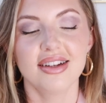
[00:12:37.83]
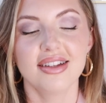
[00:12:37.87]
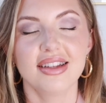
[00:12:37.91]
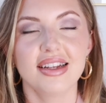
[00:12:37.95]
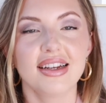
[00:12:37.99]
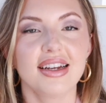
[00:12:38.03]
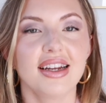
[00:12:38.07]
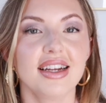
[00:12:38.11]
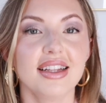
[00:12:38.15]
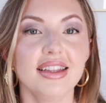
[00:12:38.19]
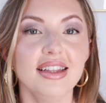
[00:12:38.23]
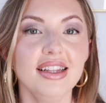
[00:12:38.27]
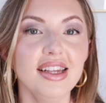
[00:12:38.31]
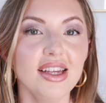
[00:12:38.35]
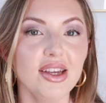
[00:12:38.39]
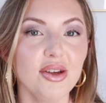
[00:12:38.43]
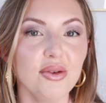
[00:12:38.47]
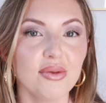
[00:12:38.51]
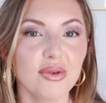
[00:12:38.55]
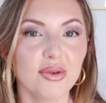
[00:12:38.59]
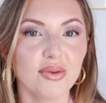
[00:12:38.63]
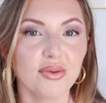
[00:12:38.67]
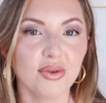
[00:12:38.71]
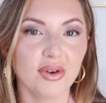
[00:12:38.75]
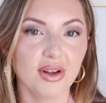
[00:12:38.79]
then I think you
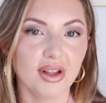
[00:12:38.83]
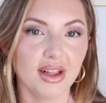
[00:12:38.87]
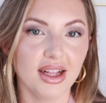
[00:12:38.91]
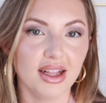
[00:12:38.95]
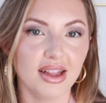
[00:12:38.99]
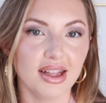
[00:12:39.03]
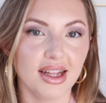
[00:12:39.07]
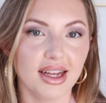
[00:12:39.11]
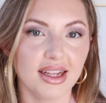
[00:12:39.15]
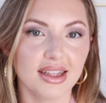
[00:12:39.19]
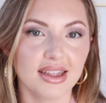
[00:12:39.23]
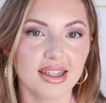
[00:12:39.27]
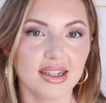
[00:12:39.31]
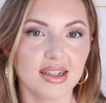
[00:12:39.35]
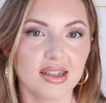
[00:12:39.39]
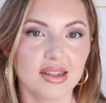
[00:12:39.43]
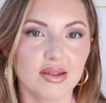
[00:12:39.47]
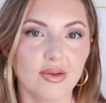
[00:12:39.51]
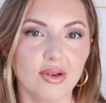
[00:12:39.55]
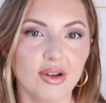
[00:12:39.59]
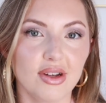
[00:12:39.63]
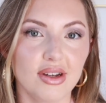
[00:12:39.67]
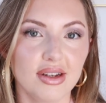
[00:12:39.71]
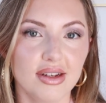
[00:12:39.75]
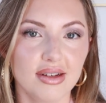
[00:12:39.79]
would really like this
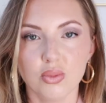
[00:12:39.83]
one.